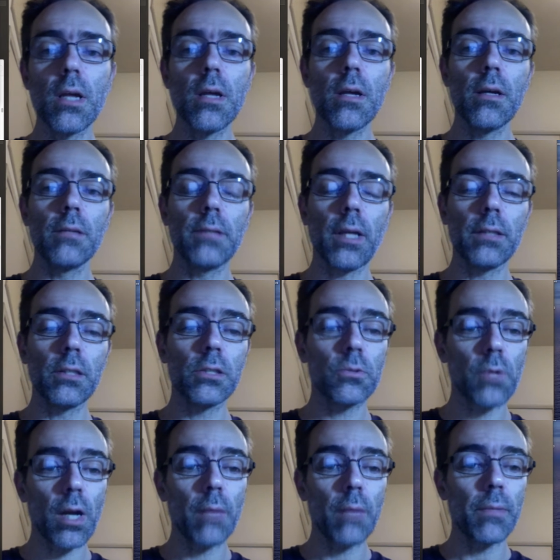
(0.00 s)
that
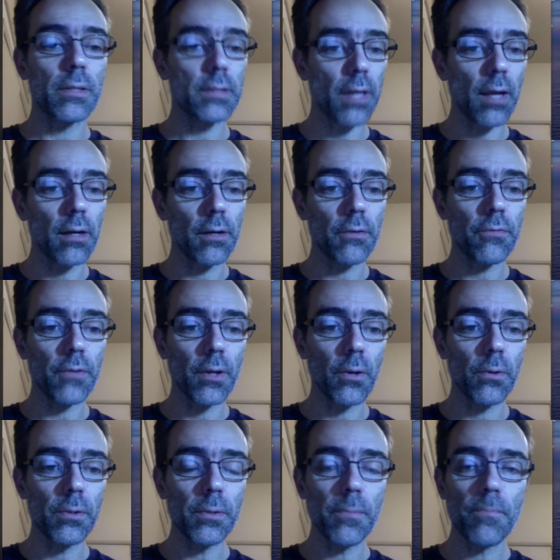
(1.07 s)
describe a scalar field
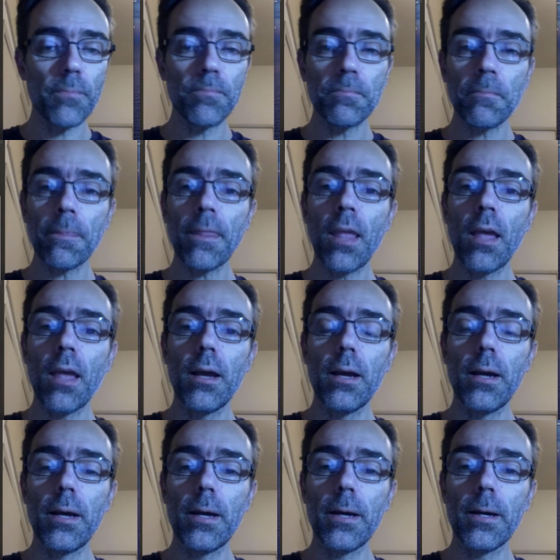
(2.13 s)

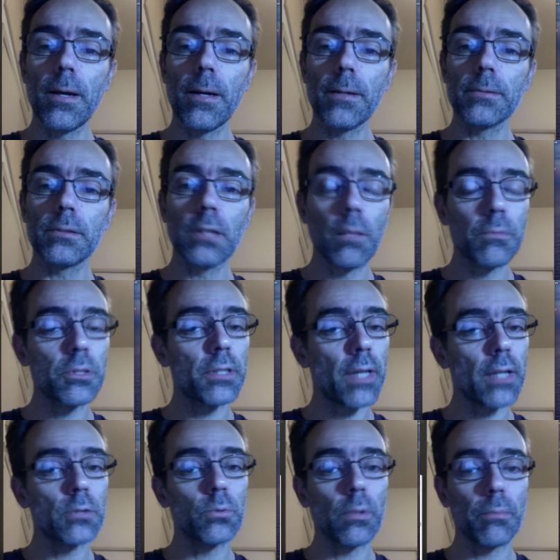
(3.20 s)
subject
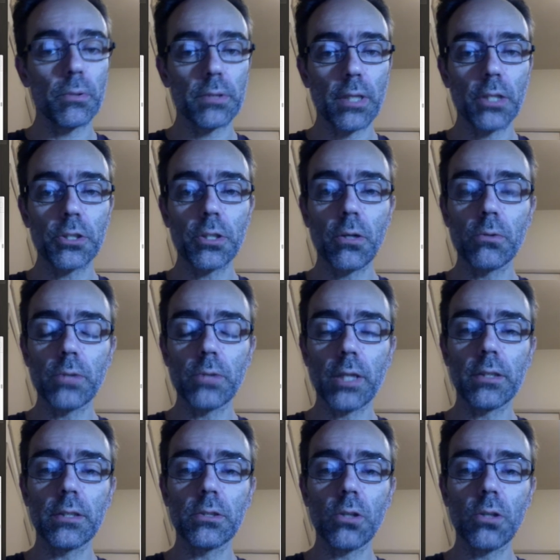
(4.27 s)
to a potential that is
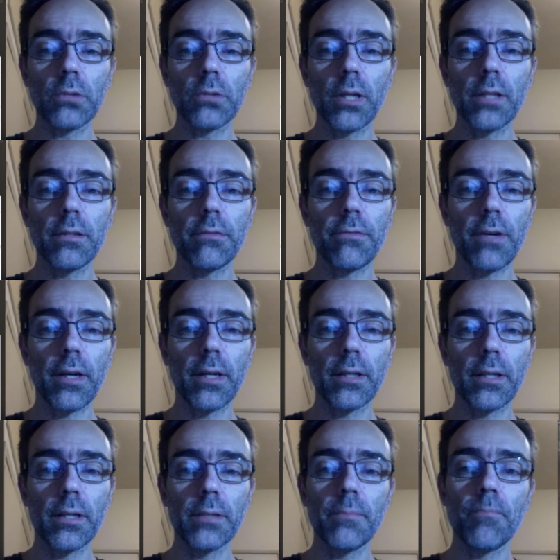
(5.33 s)
totally defined
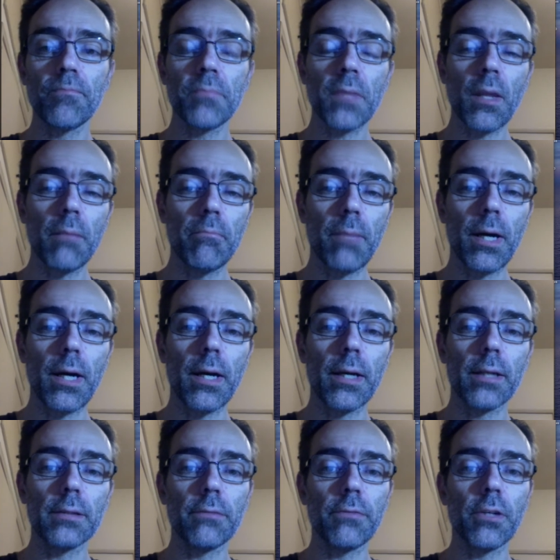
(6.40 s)
by
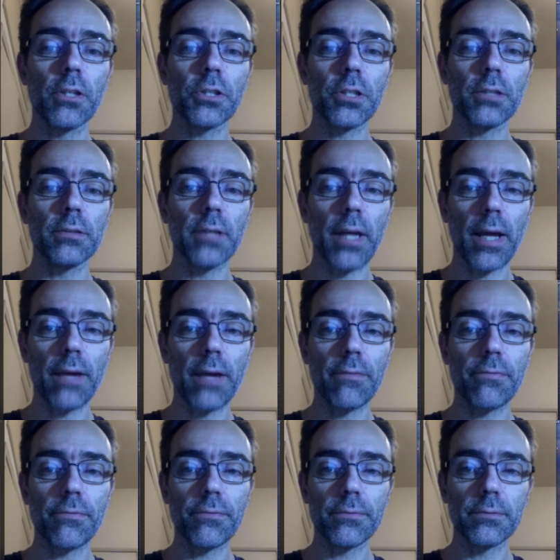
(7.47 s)
the function f
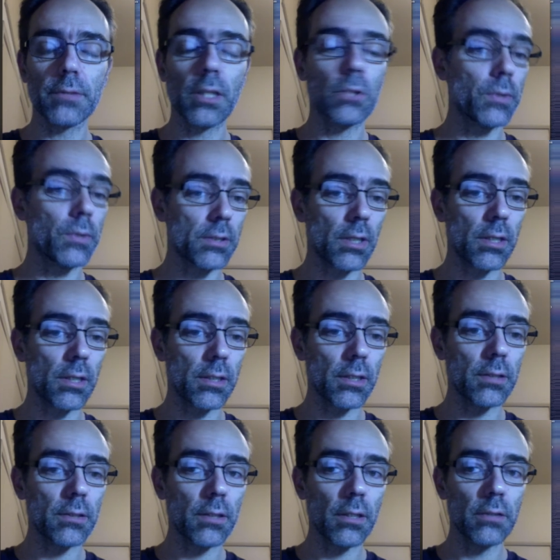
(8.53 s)
that we started
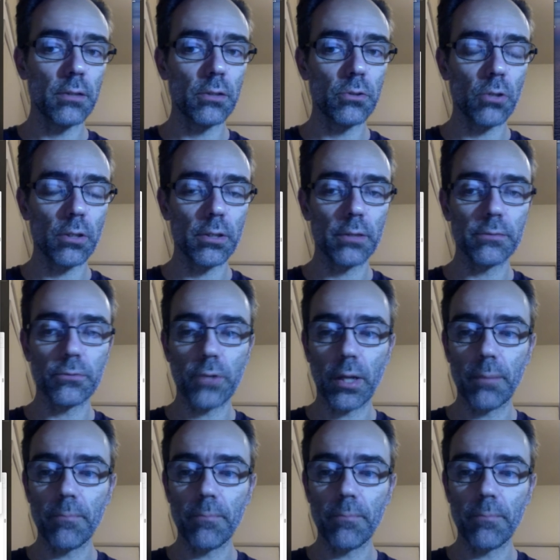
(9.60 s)
in the Jordan frame.